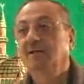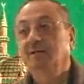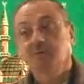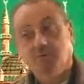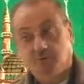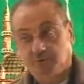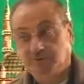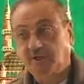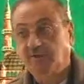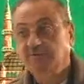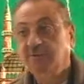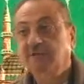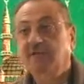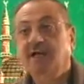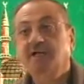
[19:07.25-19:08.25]
most of the
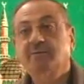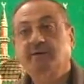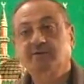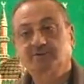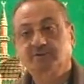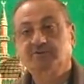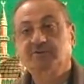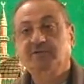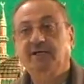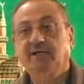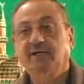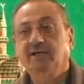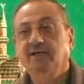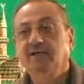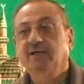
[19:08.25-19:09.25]
time I should
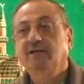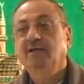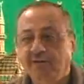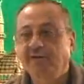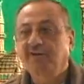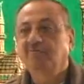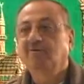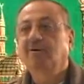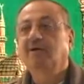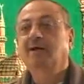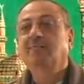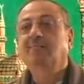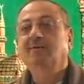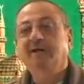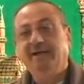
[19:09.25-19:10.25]
say, it will
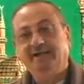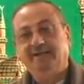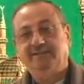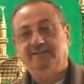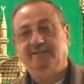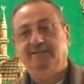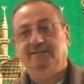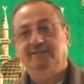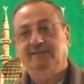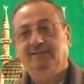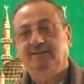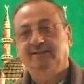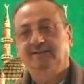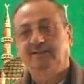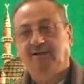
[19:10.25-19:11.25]
come late.
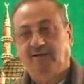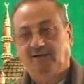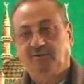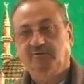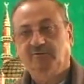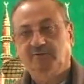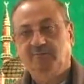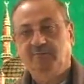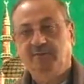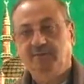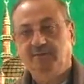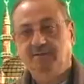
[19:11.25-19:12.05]
Are you with me?